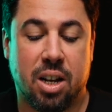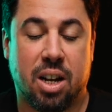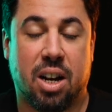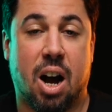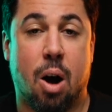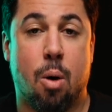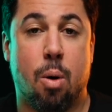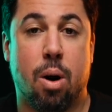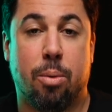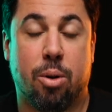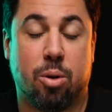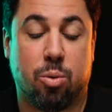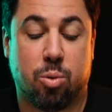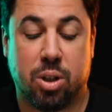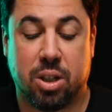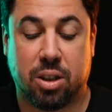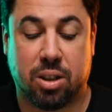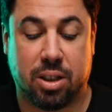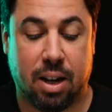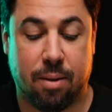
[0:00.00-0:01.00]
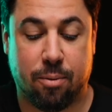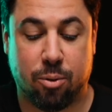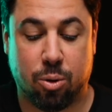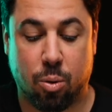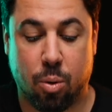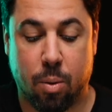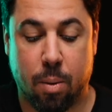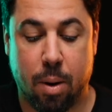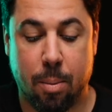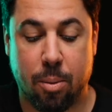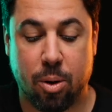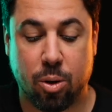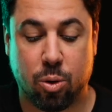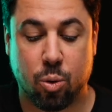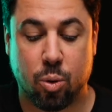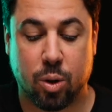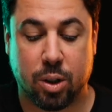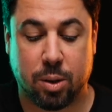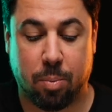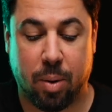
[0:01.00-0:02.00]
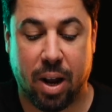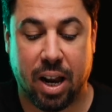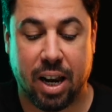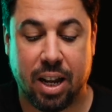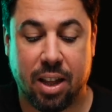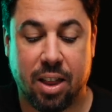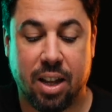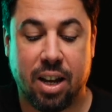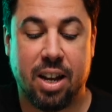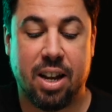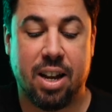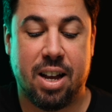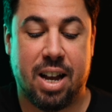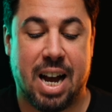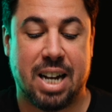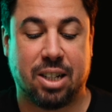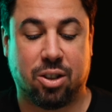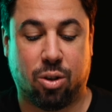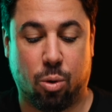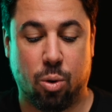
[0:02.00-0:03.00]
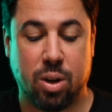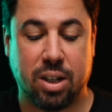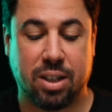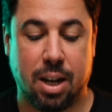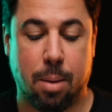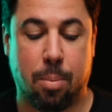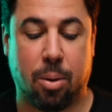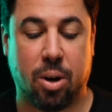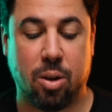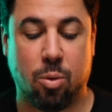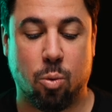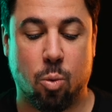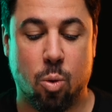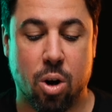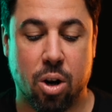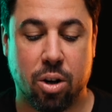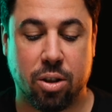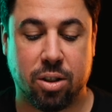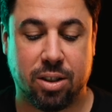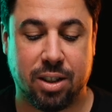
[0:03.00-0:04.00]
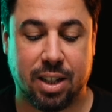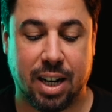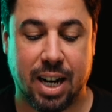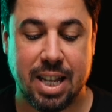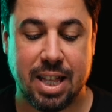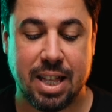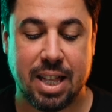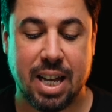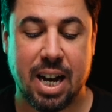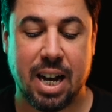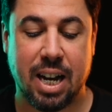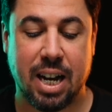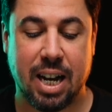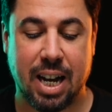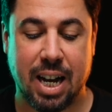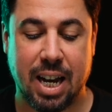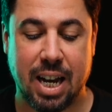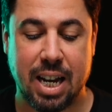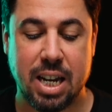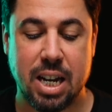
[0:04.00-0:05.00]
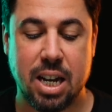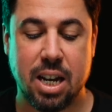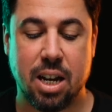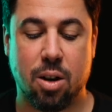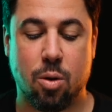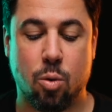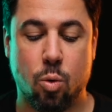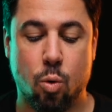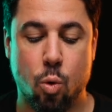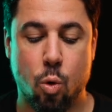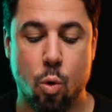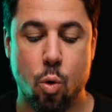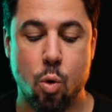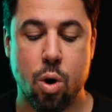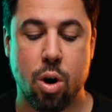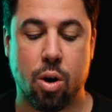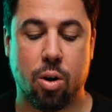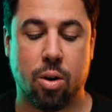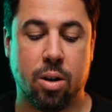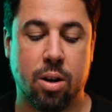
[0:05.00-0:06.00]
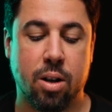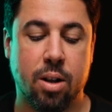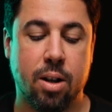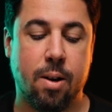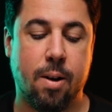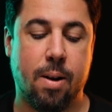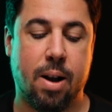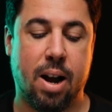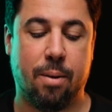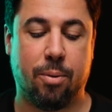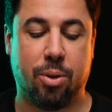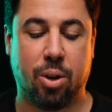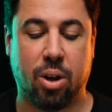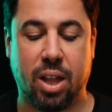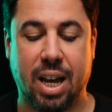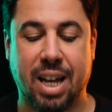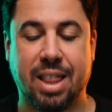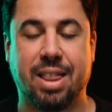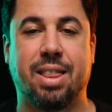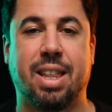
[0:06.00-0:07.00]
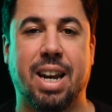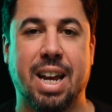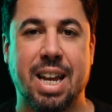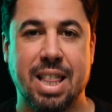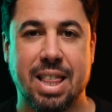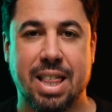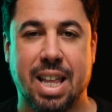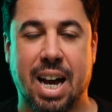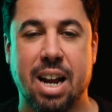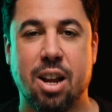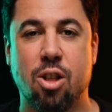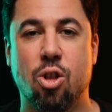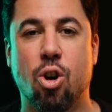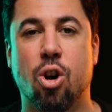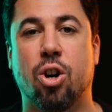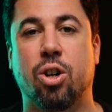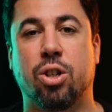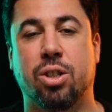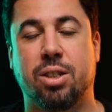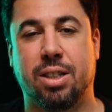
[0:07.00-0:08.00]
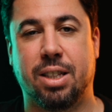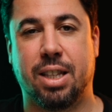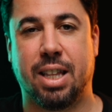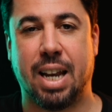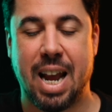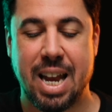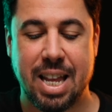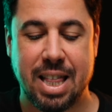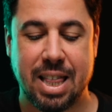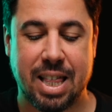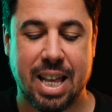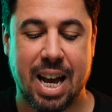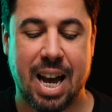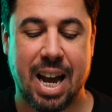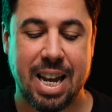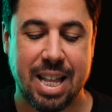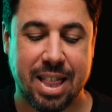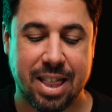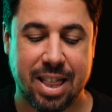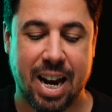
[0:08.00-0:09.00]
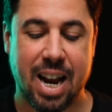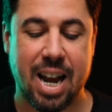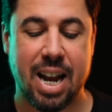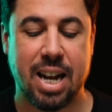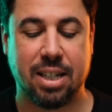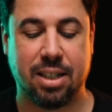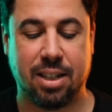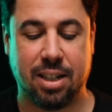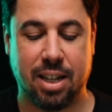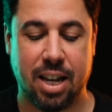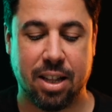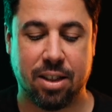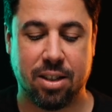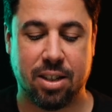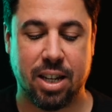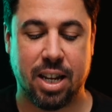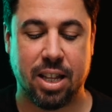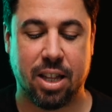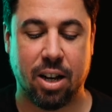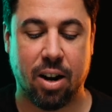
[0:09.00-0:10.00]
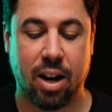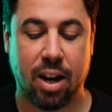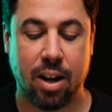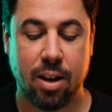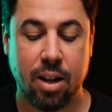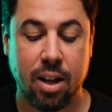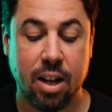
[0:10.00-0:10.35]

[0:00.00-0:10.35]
However, we just have to remember to spell it as three separate words, 30 y 1. After that, 32, 33, etc.